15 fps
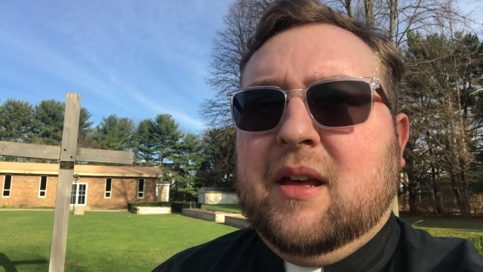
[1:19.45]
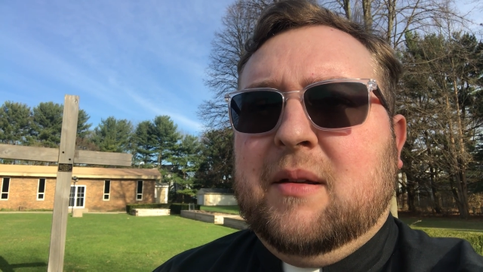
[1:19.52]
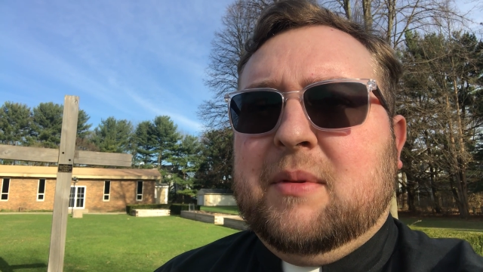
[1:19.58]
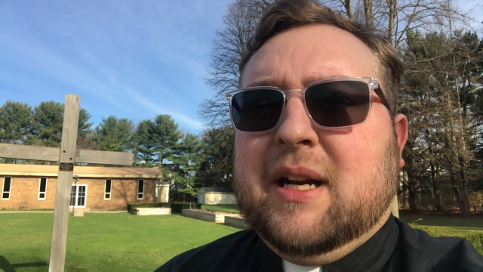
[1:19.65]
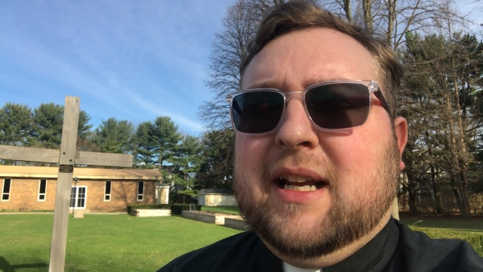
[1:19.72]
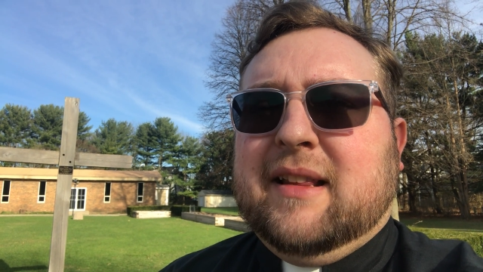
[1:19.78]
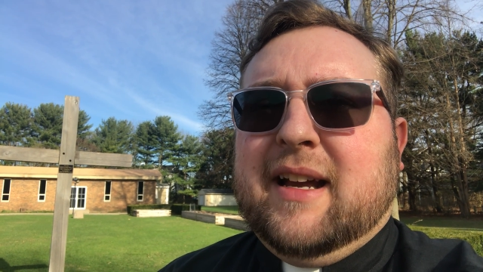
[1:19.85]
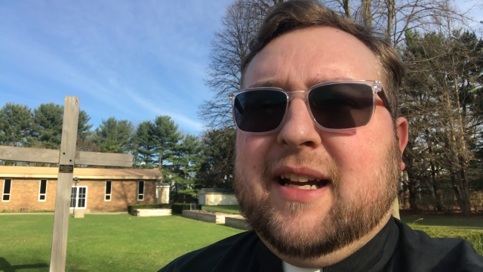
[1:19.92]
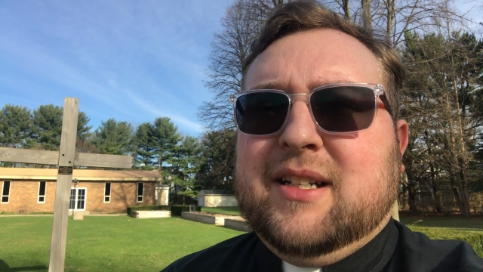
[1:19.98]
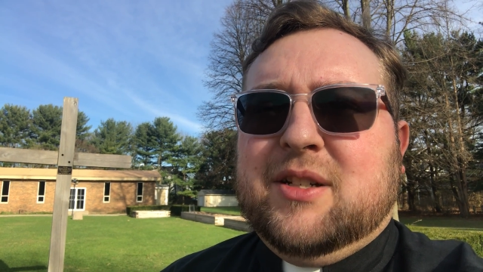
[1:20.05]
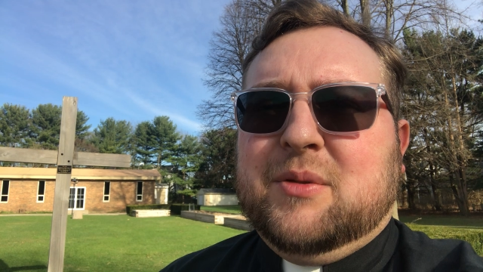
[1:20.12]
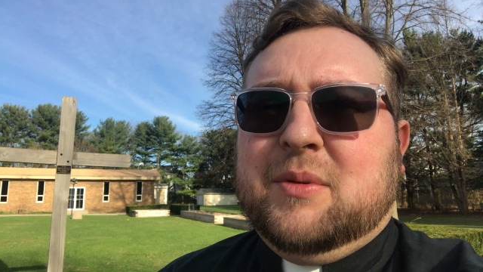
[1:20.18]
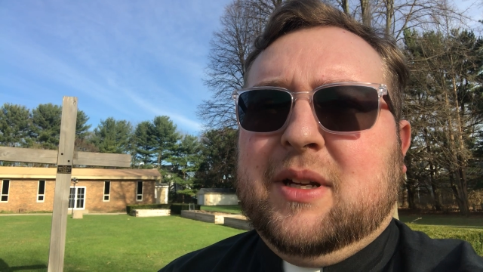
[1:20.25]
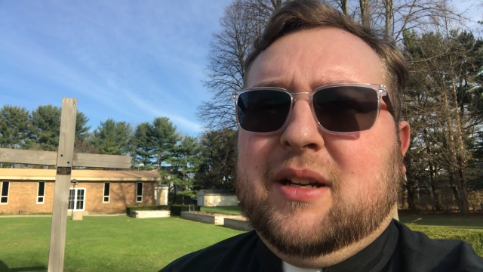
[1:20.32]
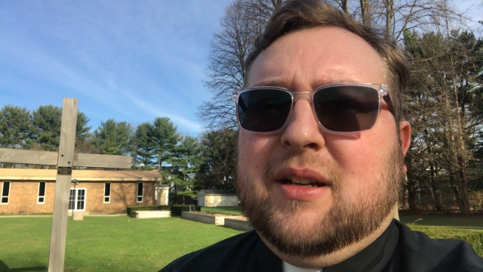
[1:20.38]
But I'd like
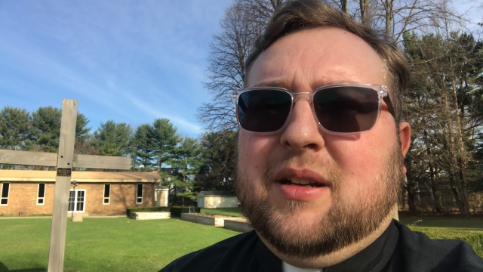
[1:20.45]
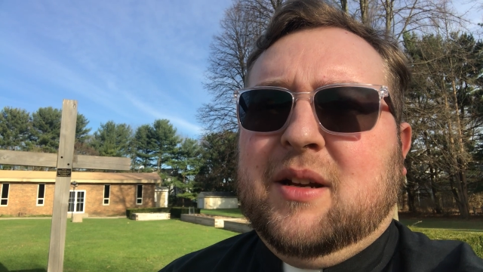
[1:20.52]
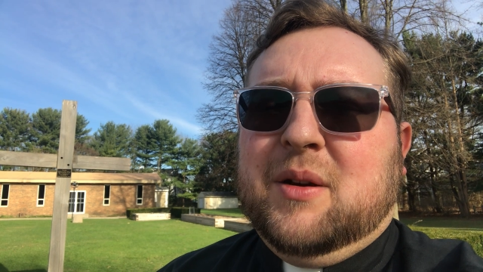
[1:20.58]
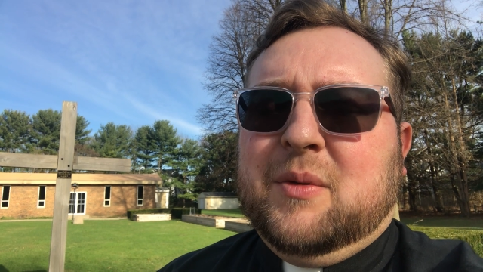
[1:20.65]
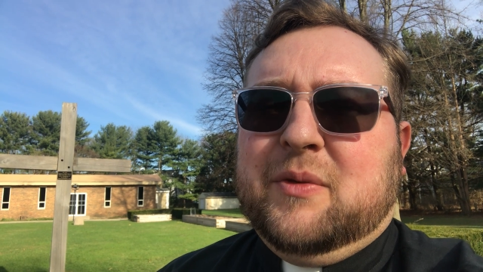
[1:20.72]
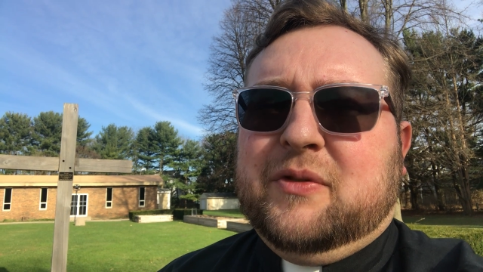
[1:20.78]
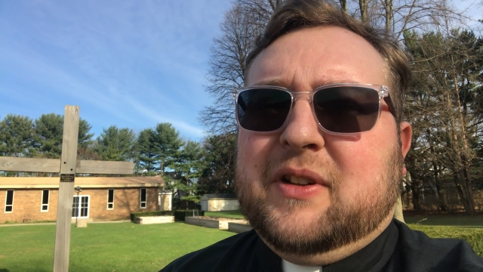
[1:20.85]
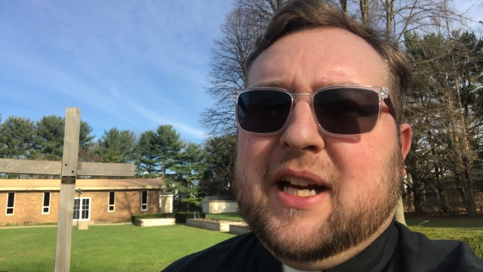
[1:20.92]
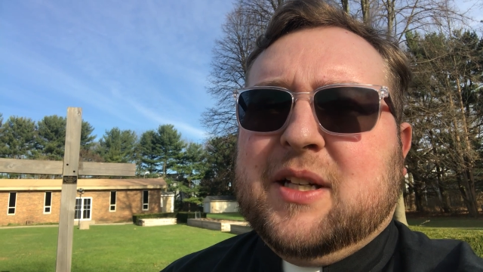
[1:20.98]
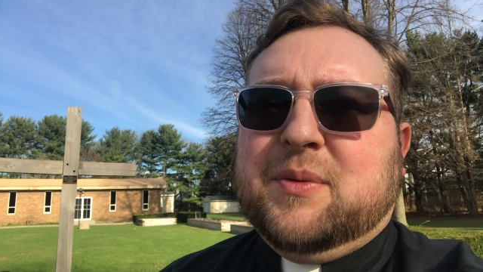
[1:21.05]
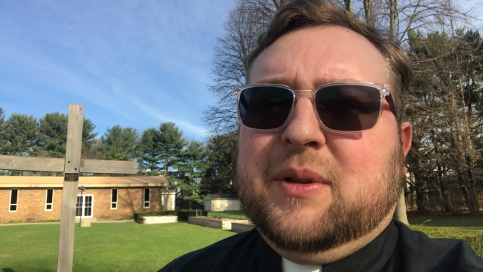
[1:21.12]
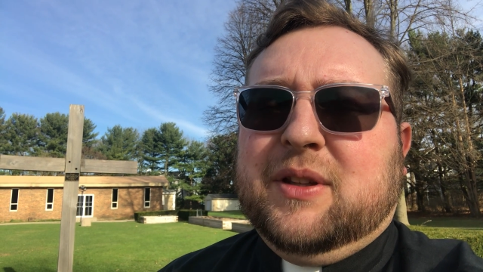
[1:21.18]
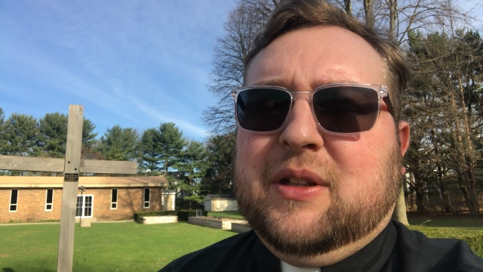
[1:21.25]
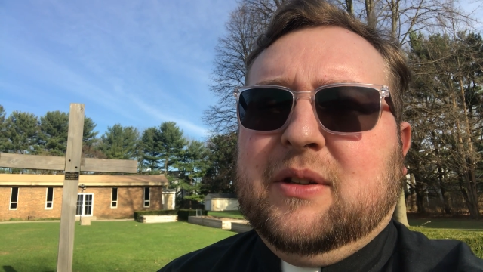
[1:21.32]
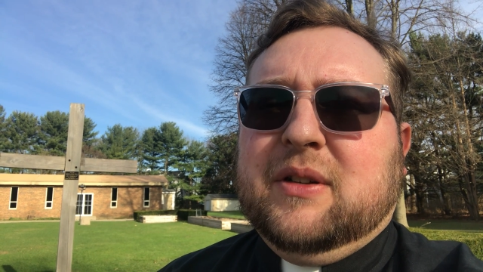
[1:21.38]
to reflect
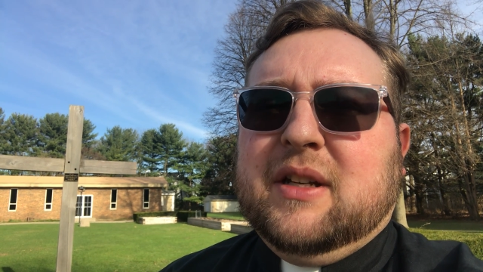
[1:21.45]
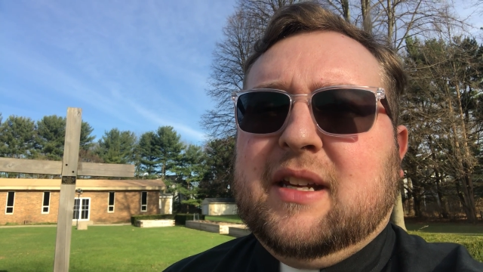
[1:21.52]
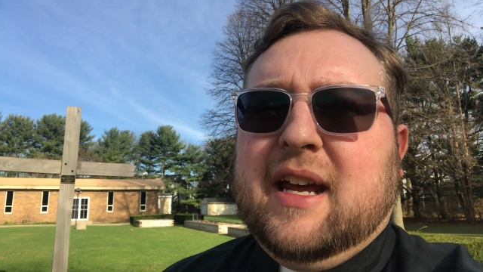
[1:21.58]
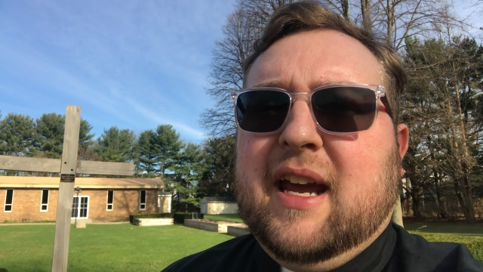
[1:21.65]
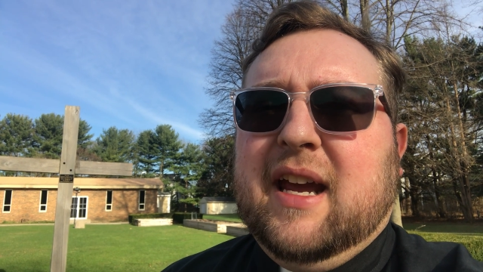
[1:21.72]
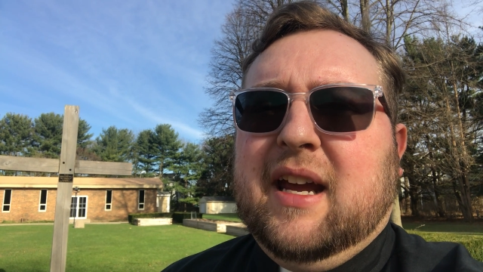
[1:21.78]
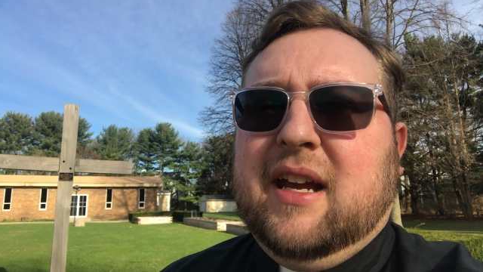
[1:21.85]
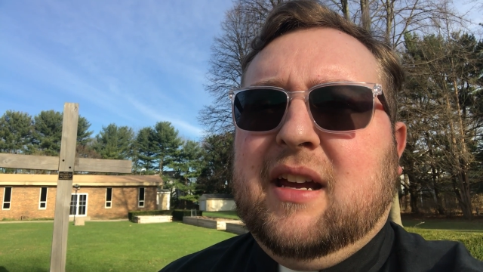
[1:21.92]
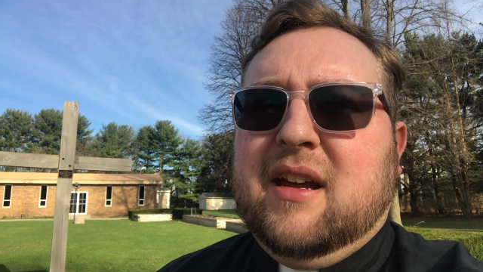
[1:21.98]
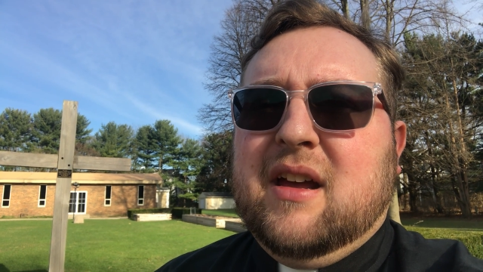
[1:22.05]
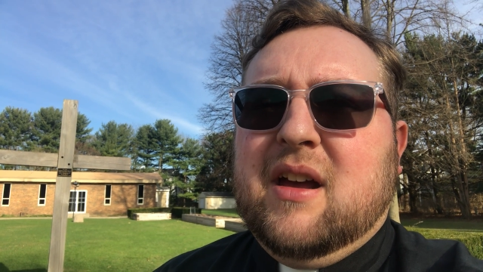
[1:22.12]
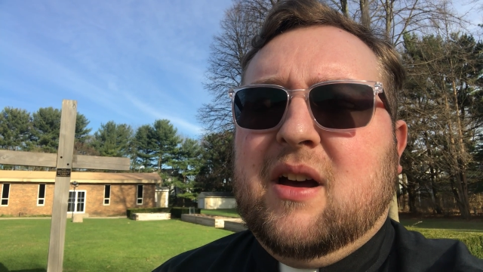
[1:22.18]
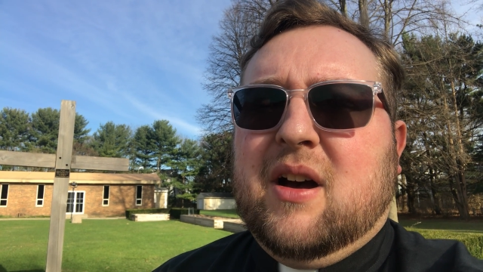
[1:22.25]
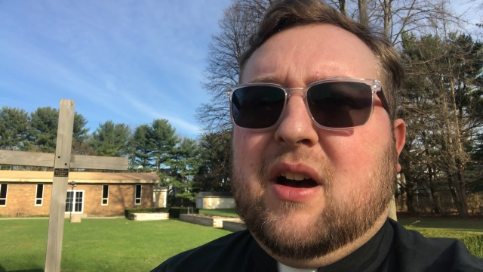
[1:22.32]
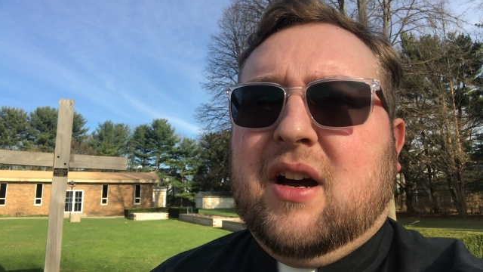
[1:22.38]
with you today
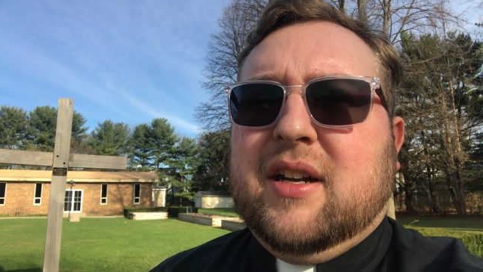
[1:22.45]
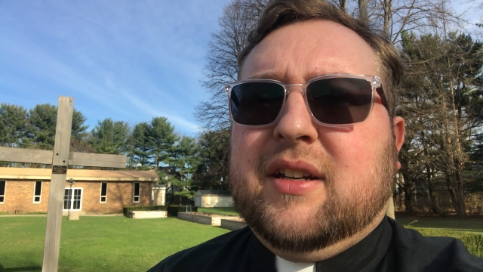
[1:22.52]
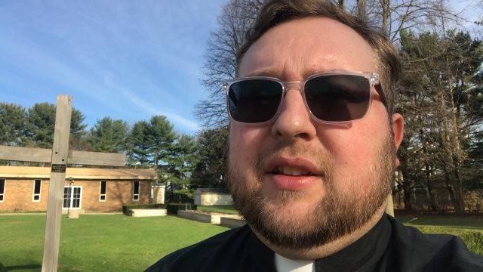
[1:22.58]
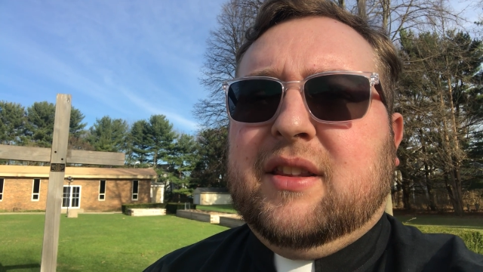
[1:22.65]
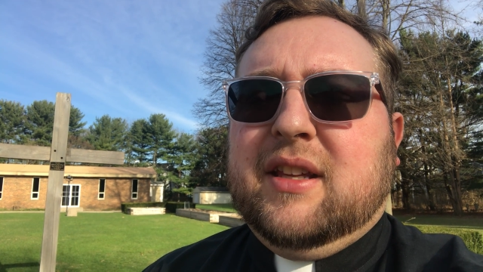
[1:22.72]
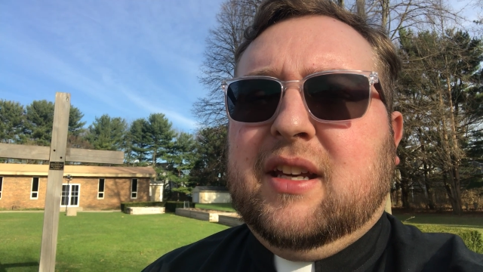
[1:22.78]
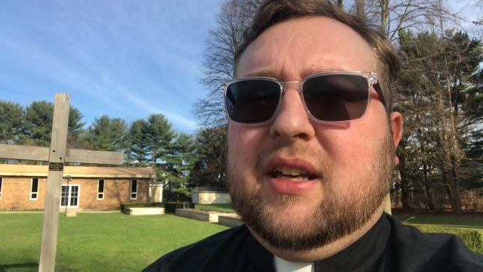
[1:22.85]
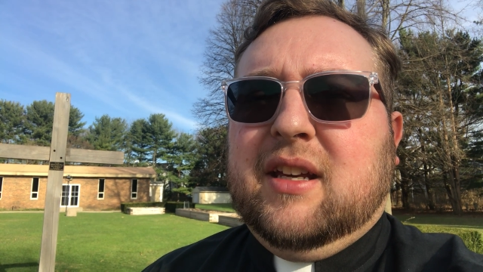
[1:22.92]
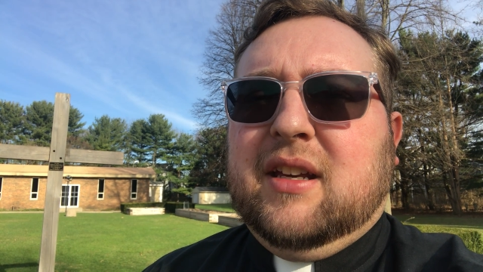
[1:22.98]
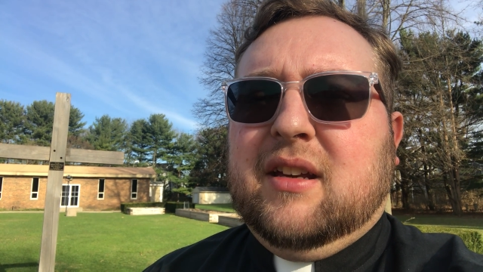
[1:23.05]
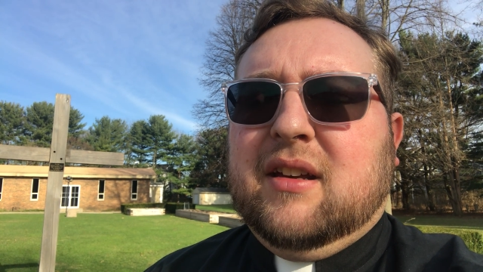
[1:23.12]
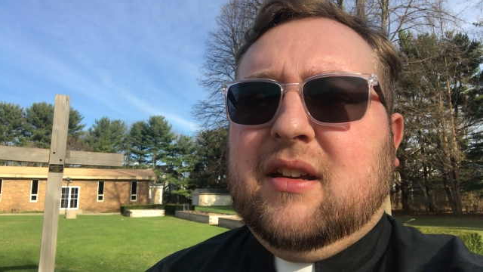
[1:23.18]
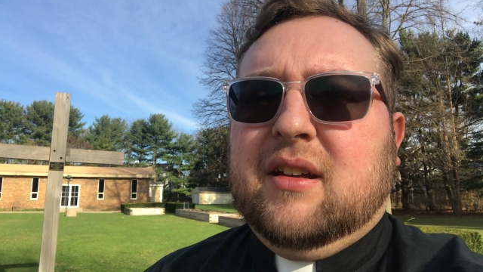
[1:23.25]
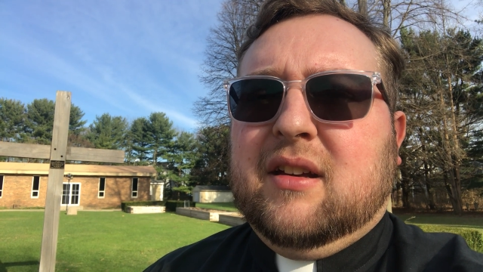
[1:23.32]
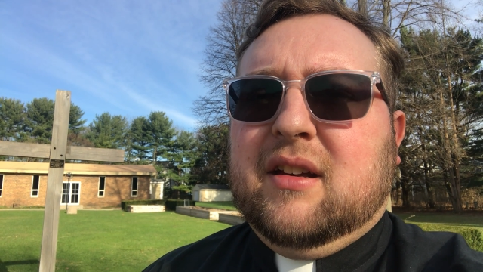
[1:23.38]
on the